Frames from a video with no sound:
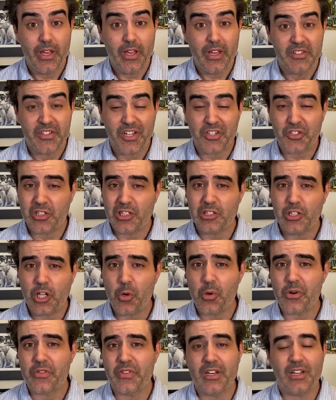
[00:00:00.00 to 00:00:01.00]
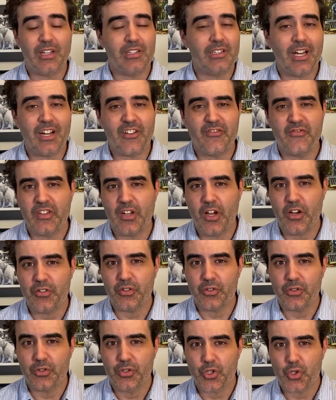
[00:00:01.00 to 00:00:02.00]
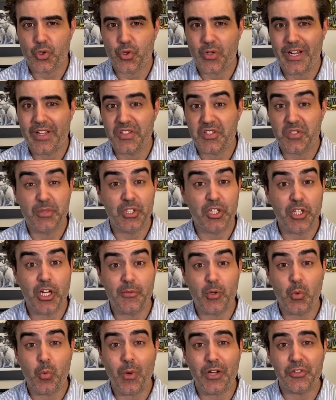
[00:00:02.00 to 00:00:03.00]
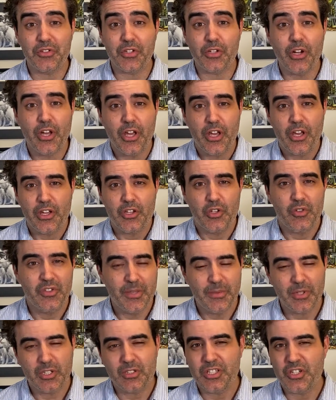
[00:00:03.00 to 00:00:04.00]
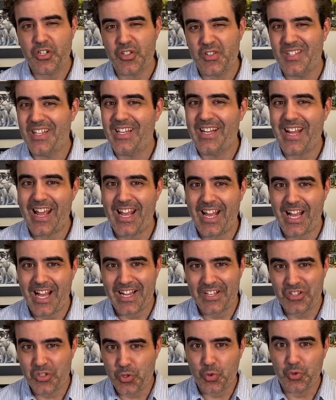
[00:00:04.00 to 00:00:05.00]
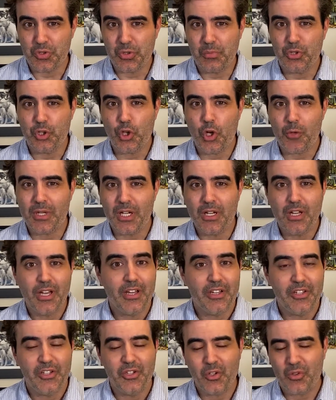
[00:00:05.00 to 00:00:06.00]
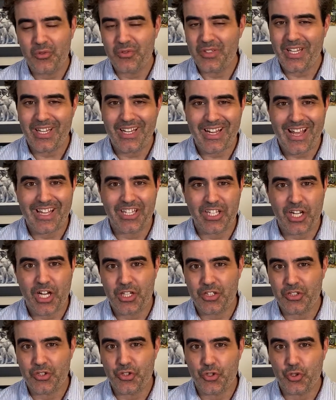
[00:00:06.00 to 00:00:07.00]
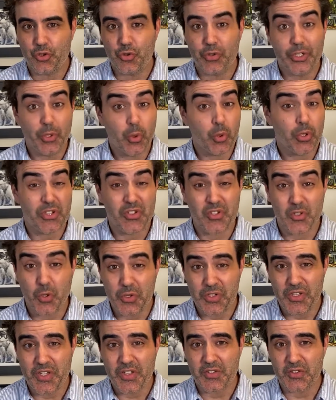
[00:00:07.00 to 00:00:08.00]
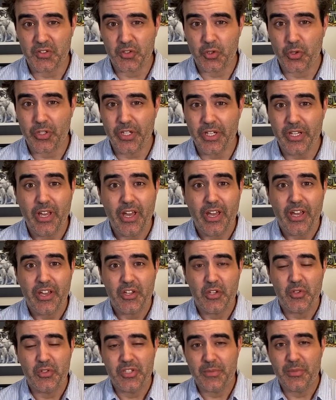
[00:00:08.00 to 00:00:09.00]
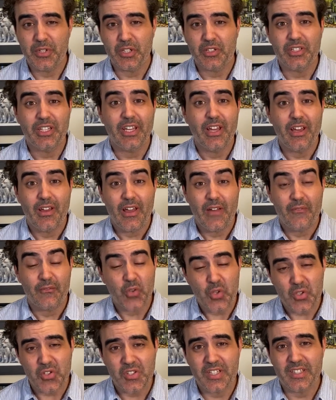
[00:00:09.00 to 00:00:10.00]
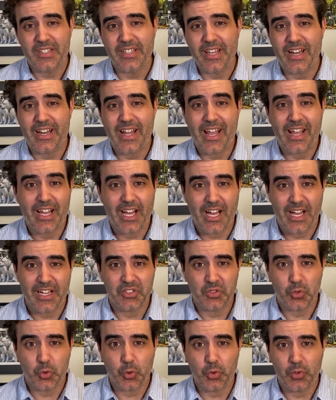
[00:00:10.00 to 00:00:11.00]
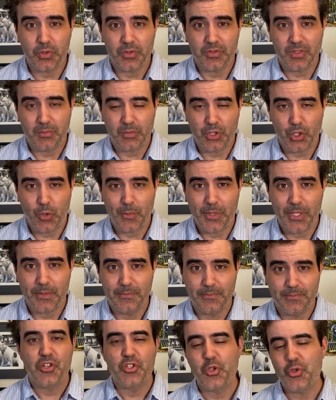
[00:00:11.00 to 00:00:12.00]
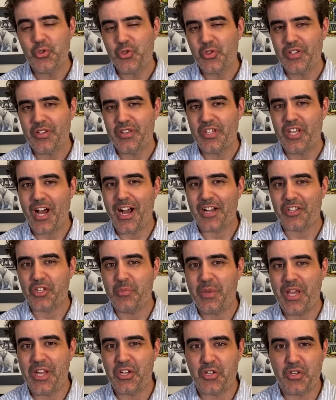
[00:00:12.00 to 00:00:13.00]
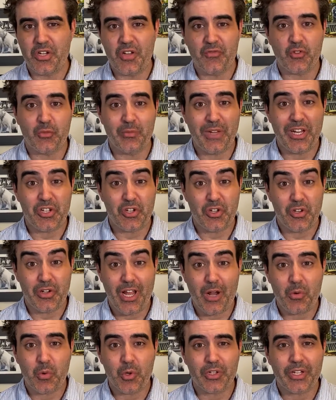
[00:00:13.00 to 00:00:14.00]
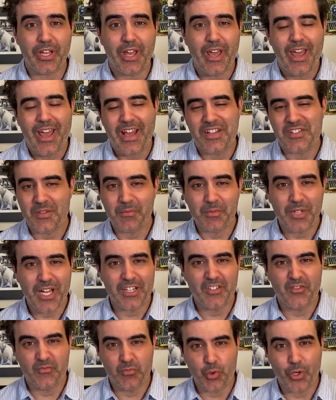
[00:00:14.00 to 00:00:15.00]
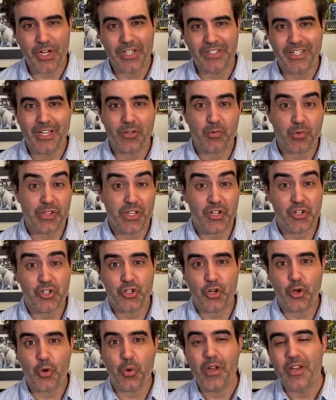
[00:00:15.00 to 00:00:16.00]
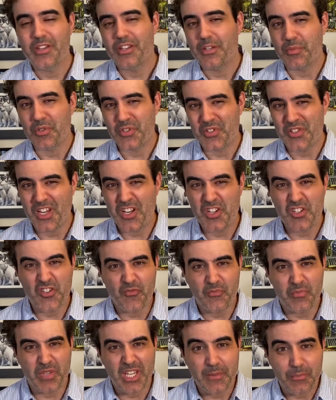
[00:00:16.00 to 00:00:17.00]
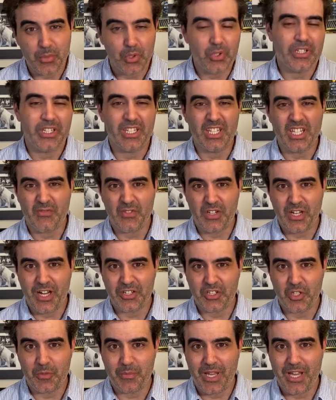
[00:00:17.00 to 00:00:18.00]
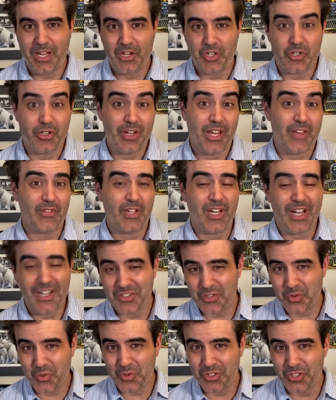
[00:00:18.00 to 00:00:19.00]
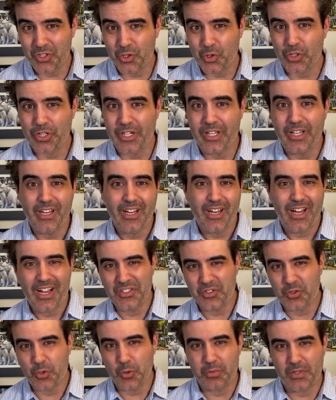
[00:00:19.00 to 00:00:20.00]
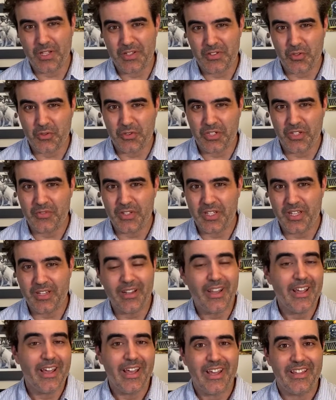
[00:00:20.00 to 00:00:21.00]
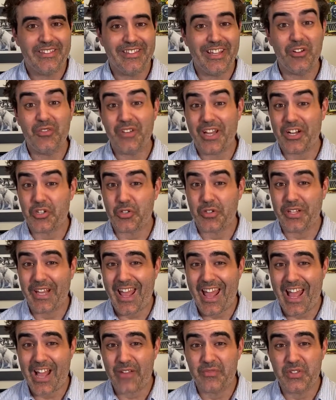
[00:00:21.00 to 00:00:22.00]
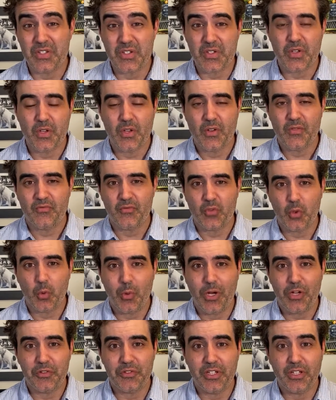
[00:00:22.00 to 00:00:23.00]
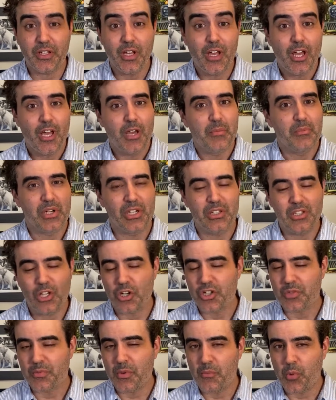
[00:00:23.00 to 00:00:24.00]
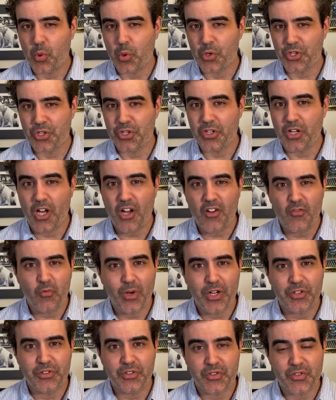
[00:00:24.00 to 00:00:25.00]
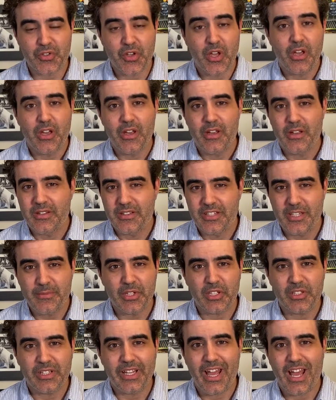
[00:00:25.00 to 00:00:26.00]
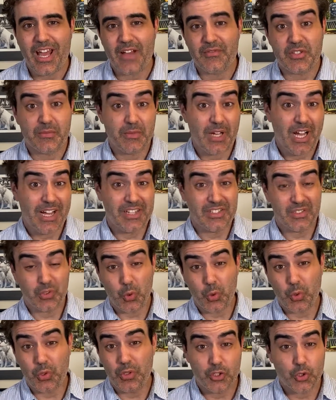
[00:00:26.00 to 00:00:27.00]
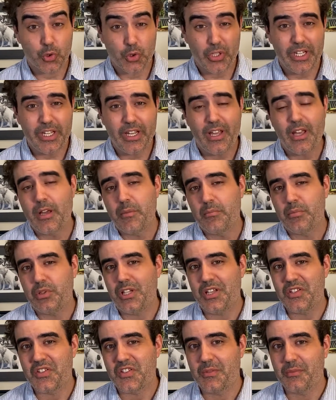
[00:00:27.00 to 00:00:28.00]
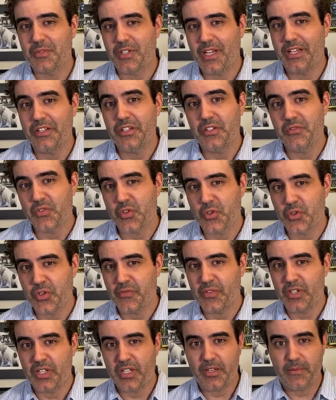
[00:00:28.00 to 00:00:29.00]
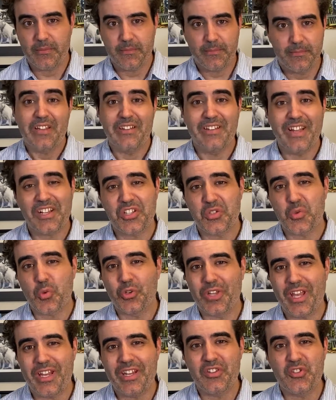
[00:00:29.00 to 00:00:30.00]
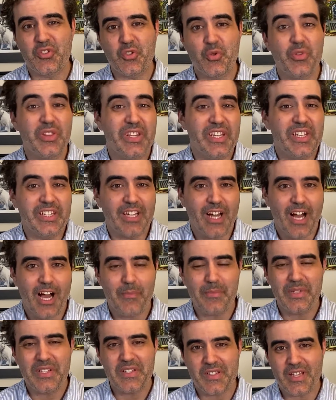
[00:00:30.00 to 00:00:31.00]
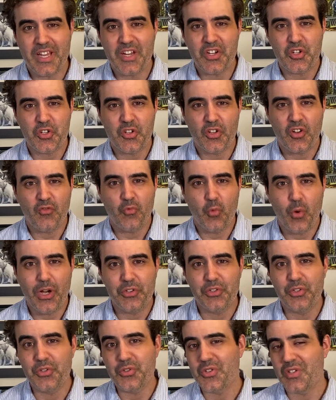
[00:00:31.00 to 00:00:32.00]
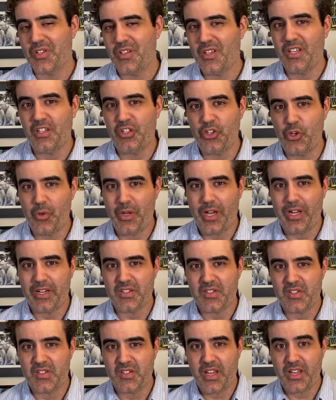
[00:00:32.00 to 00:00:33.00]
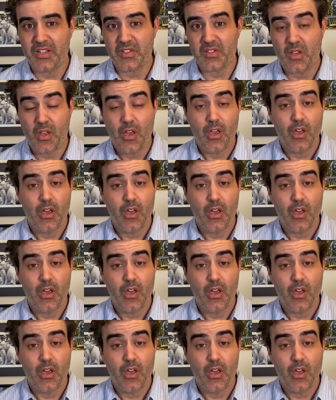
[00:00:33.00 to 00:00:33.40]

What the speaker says: It's actually lower than a lot of the other trades. To become a welder, you typically just need a high school diploma. You don't need a college degree or an associate's degree. You typically first need to get a high school diploma. Usually the Occupation Information Network has some kind of breakdown where they show the percentage of people in a given occupation have a high school degree, high school plus certificate. They don't actually have this for welding, but a large proportion of welders typically have some high school degree plus some kind of certificate. Next, we'll get into the compensation of welders in the United States.